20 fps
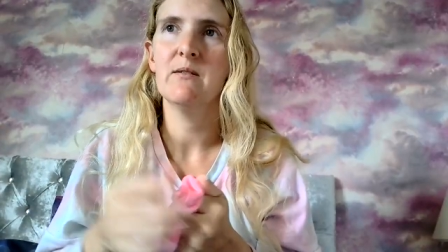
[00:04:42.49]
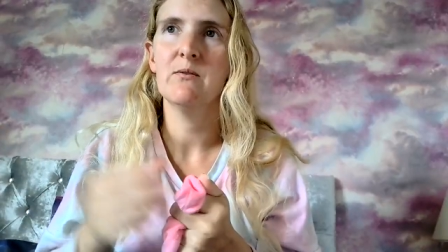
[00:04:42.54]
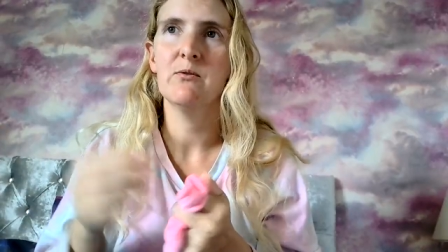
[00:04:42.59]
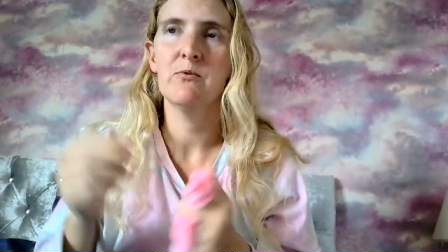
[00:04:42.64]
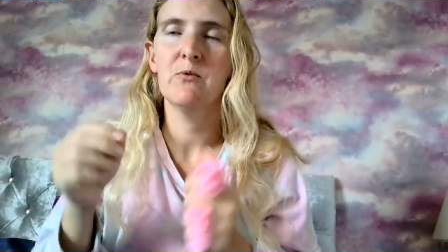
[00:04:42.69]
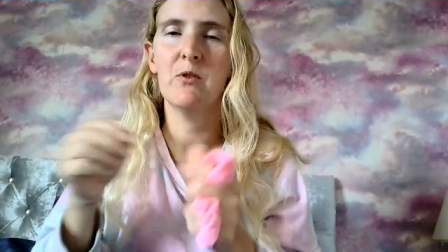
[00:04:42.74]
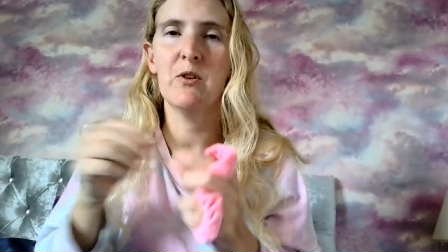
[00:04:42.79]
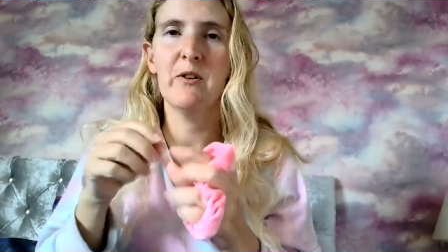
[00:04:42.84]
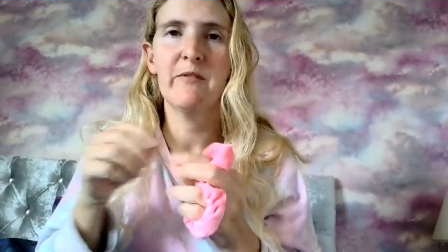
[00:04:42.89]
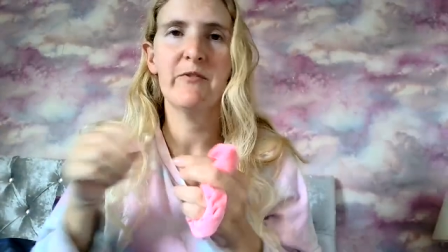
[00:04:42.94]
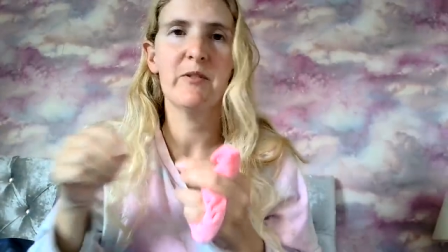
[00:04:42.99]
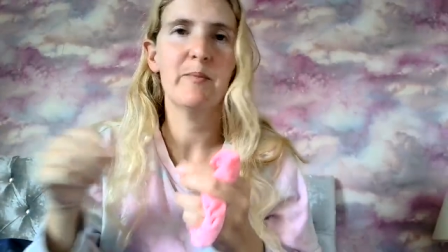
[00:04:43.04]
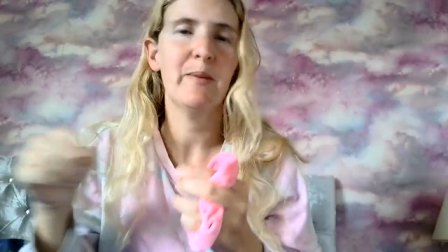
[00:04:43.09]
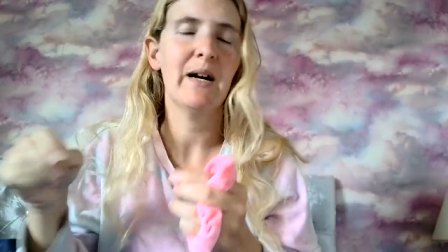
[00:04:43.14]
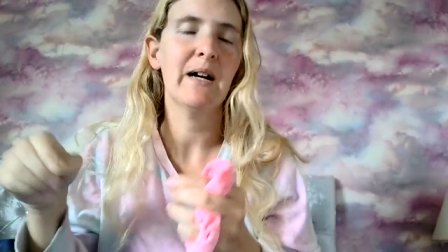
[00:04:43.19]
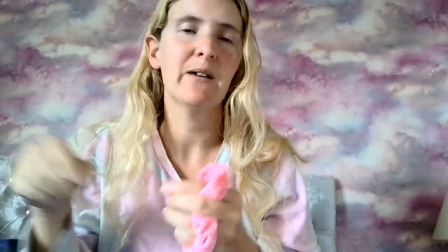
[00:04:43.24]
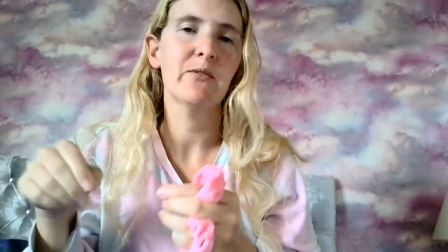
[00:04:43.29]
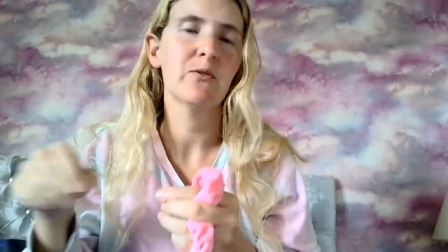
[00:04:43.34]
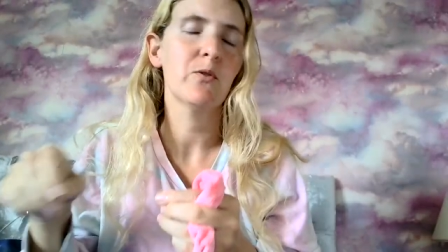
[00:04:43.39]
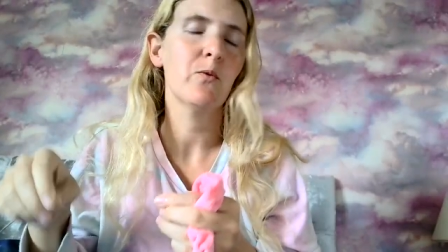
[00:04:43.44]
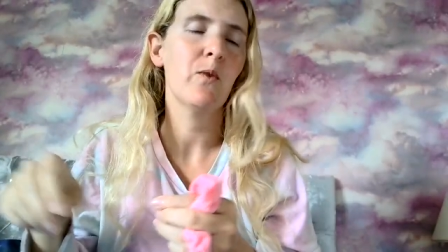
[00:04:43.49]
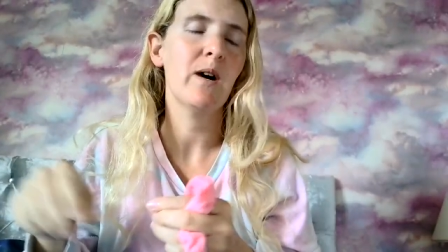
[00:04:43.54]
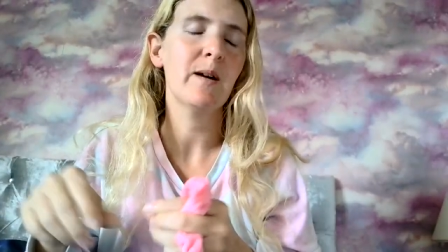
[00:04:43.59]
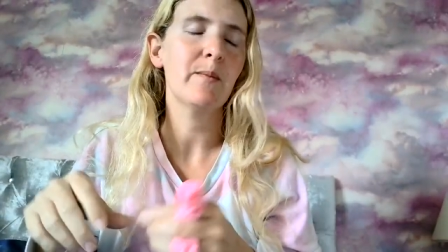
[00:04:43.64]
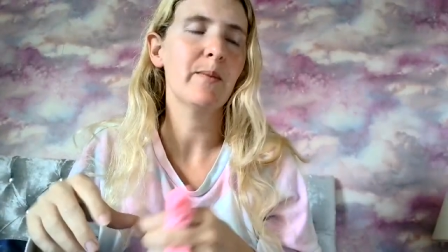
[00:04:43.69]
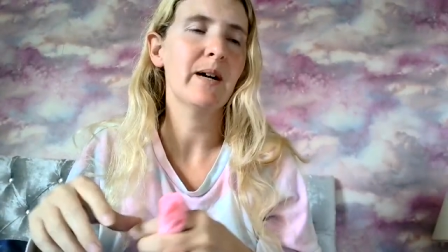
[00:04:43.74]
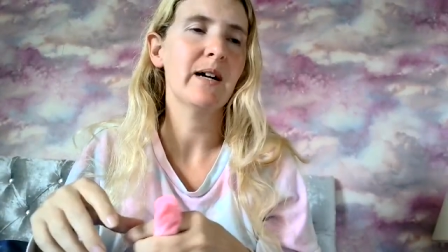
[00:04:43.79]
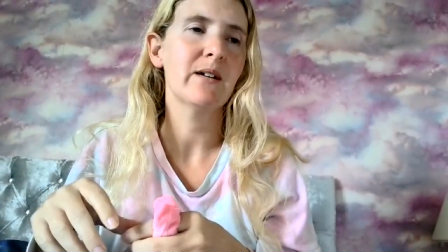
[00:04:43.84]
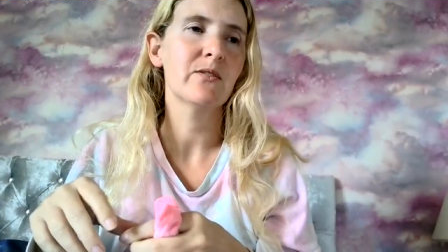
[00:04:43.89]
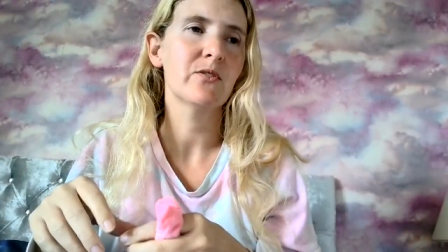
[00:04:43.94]
or if the powder the
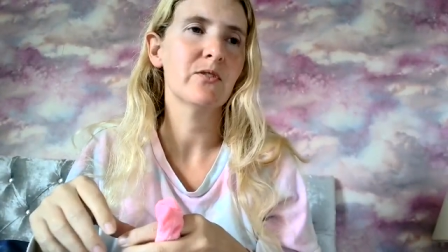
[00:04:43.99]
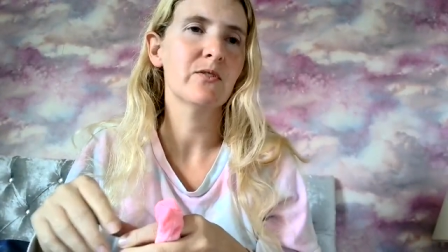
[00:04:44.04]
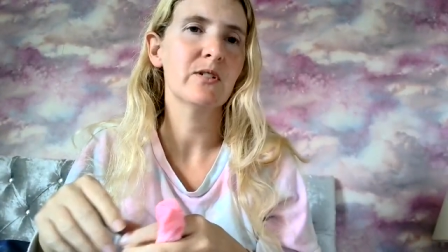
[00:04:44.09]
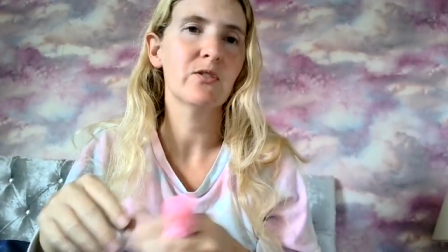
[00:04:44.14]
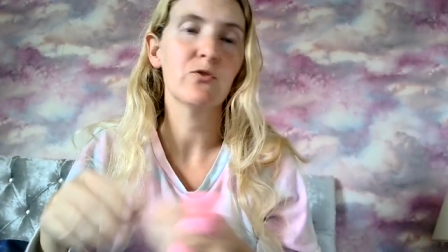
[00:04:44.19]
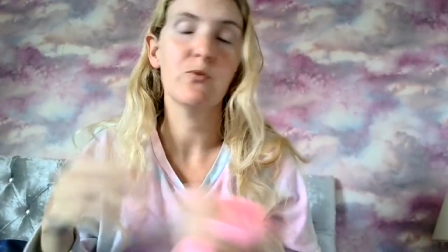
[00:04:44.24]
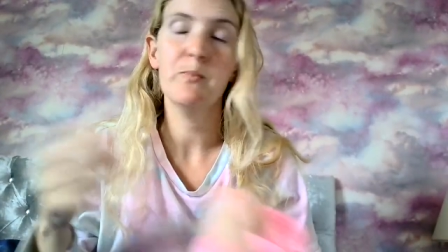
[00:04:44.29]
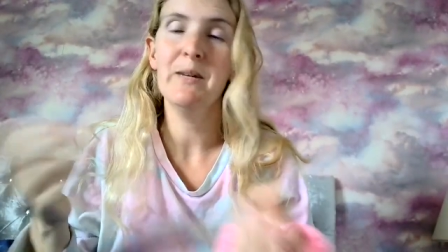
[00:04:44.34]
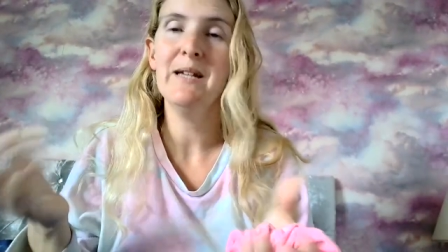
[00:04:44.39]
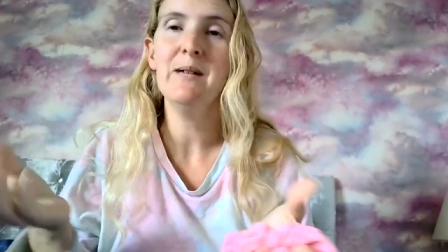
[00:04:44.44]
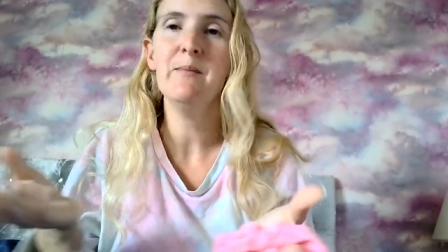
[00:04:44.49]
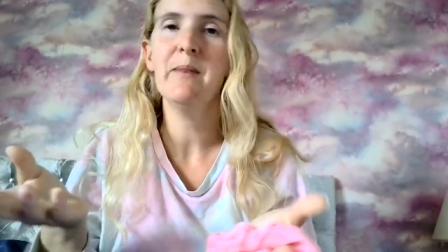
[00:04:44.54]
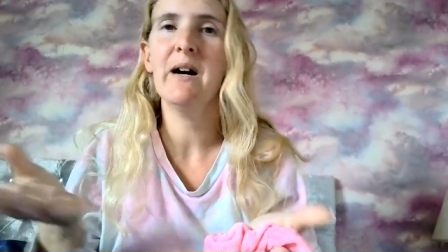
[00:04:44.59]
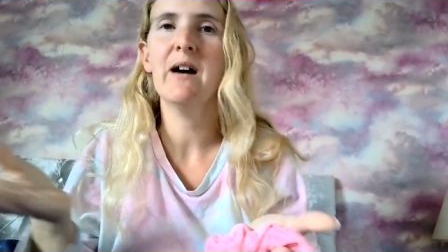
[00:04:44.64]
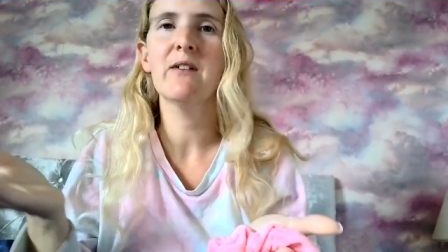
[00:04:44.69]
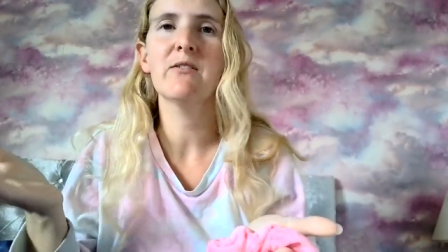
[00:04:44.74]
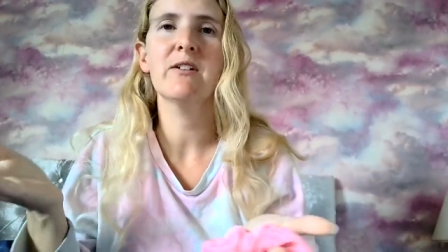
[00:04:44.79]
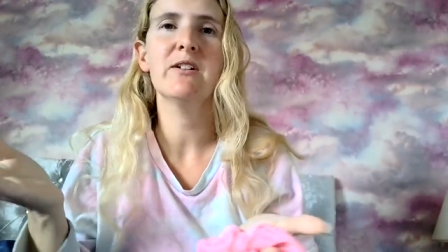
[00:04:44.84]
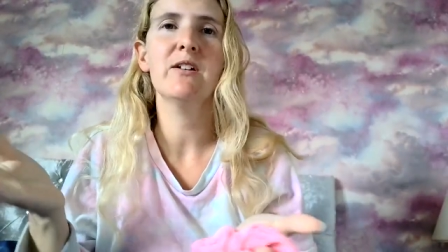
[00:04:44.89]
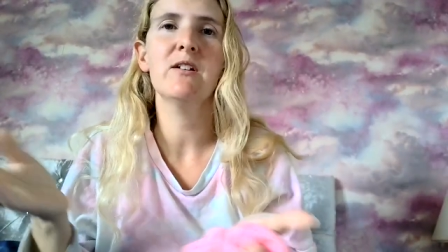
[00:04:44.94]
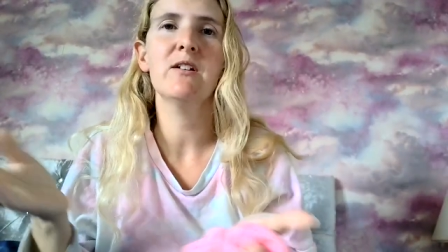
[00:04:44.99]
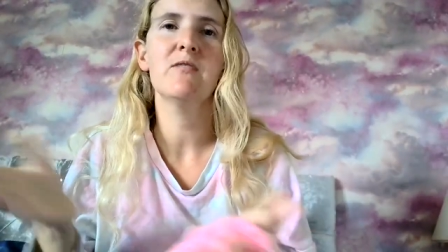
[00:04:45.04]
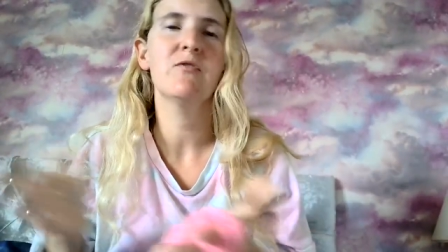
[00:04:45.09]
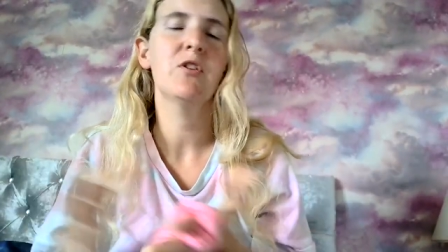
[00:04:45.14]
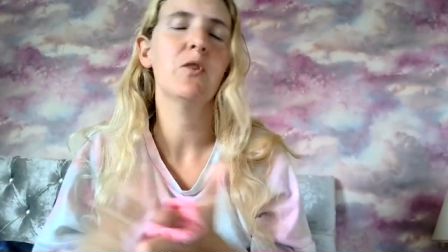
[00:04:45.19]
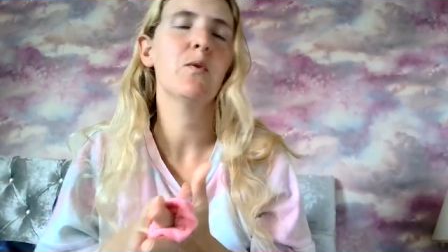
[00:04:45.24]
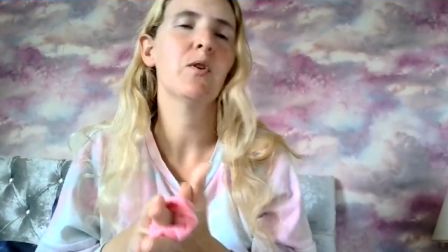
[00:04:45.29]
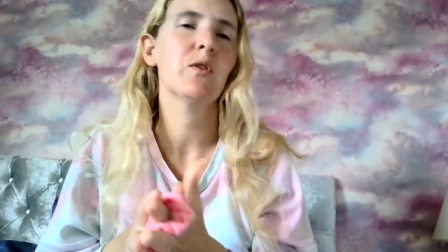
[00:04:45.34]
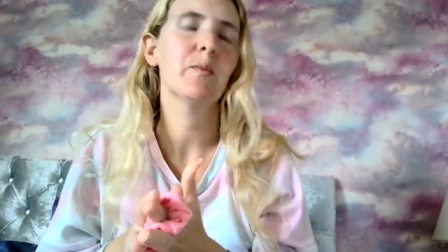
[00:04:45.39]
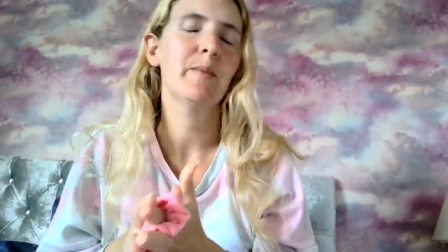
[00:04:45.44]
white powder is or pink powder i don't even
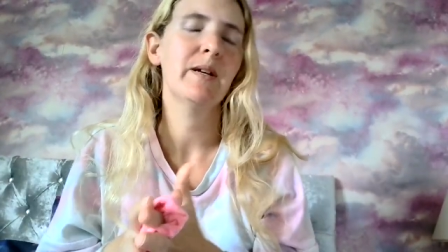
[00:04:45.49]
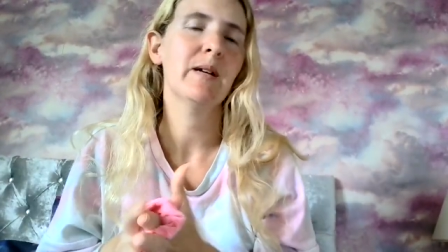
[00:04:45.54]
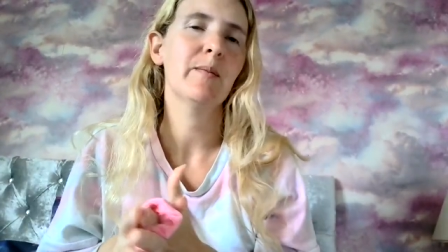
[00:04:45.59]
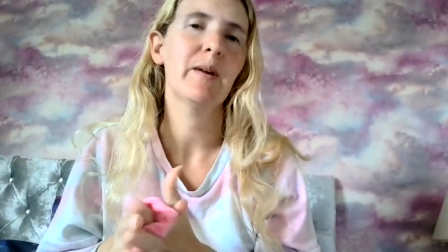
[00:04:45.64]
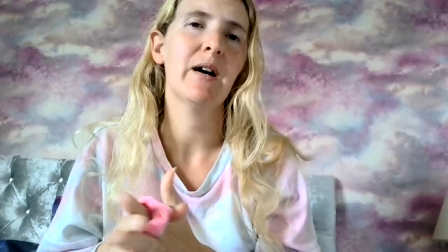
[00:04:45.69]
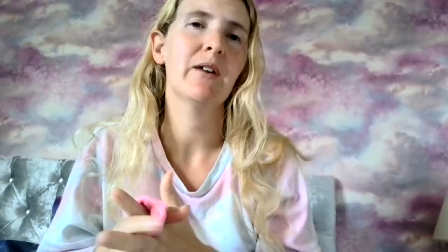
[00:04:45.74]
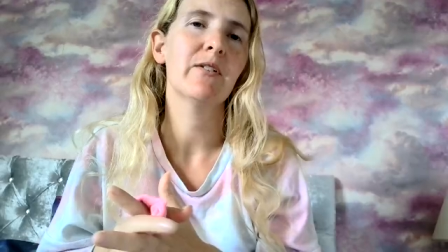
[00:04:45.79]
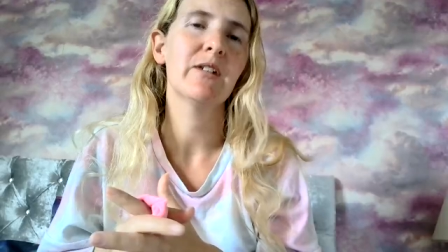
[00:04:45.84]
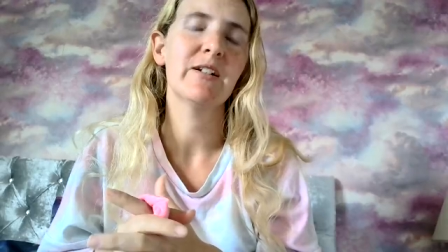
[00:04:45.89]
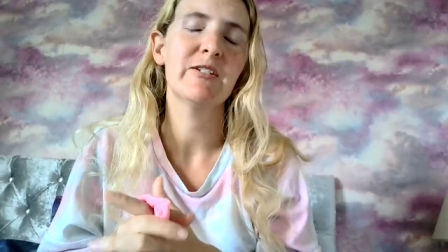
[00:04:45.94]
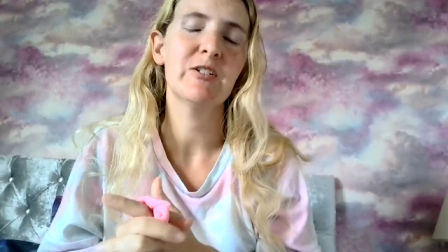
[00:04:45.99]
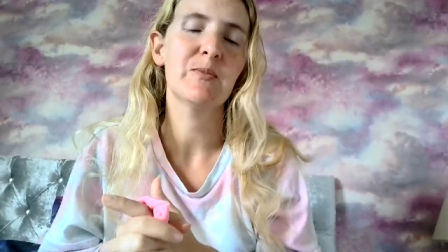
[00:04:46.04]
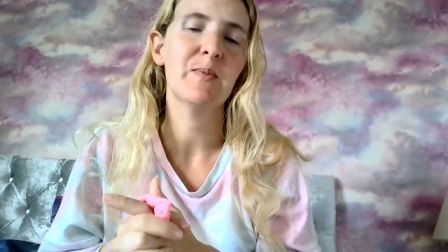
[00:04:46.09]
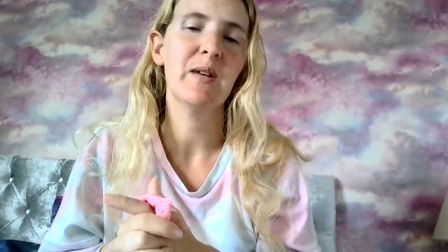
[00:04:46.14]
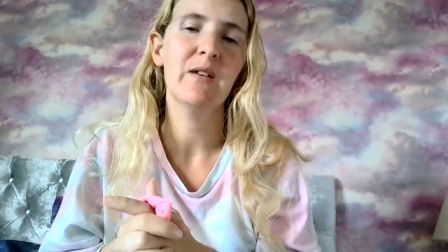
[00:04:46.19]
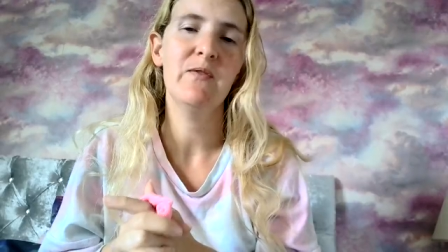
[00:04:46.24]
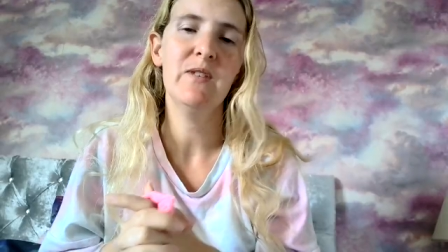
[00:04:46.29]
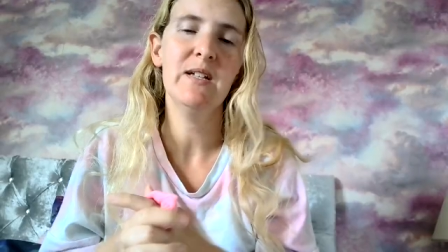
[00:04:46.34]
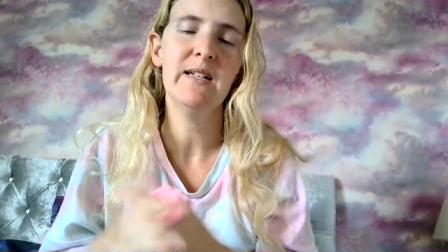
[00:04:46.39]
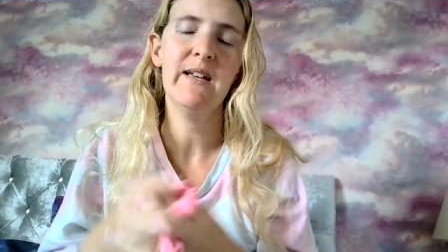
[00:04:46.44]
know what the pink powder is but if he